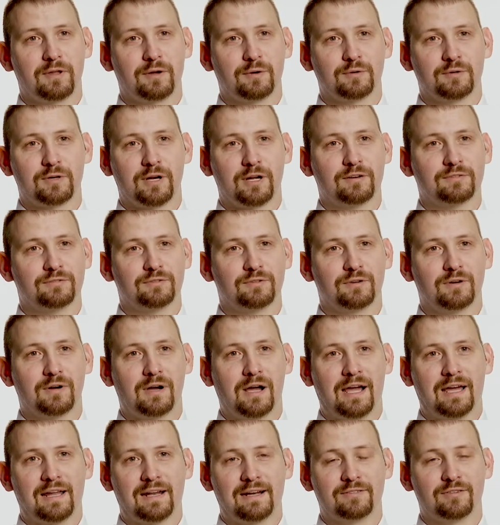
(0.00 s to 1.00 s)
that were helpful,
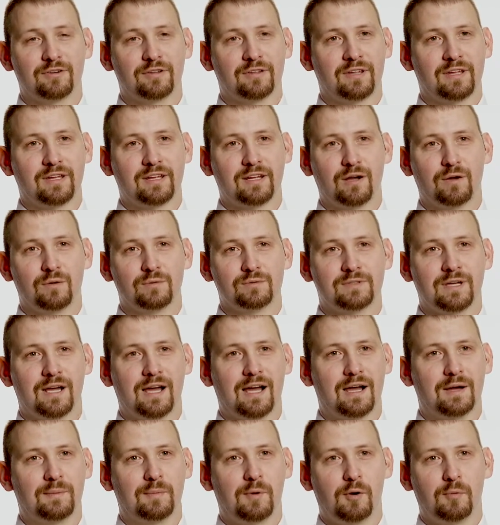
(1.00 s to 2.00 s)
I had everything on
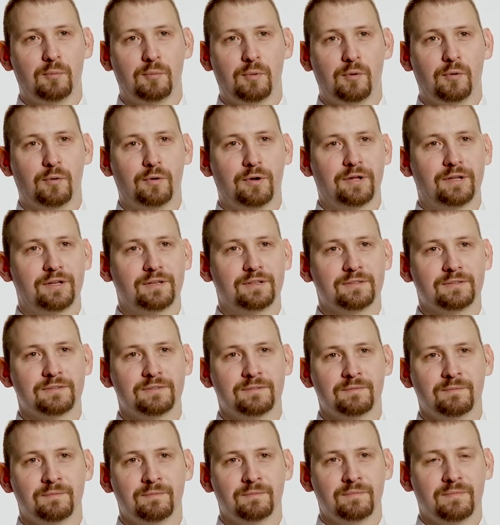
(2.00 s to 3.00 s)
time, on point,
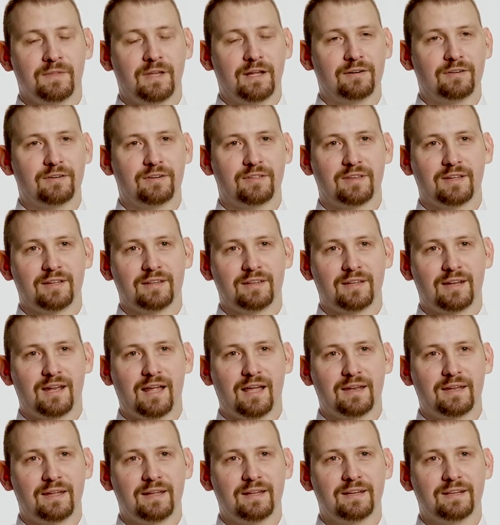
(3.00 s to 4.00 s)
everything that
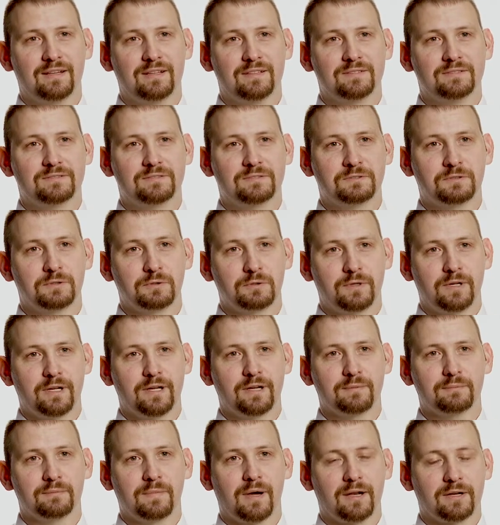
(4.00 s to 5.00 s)
I needed to
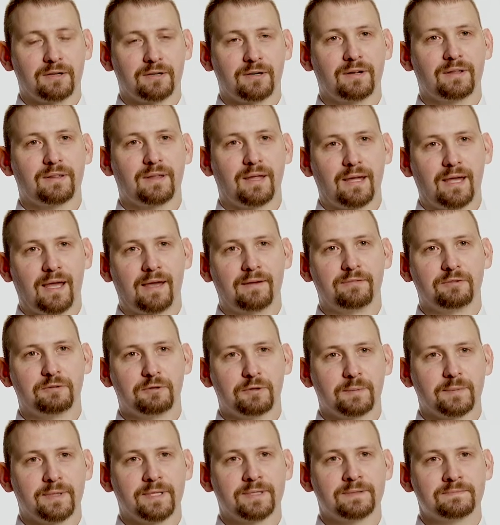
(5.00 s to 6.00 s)
get my degree, they gave it
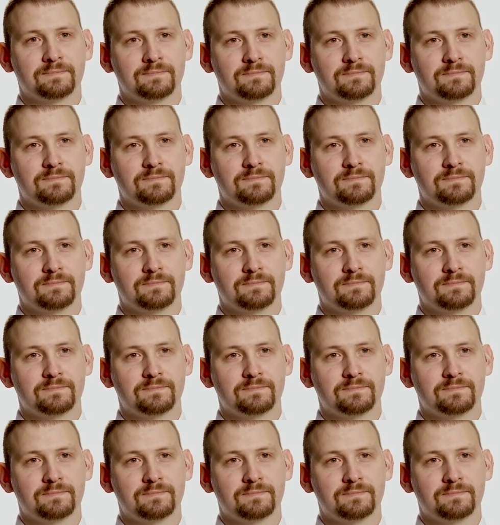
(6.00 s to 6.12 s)
to me.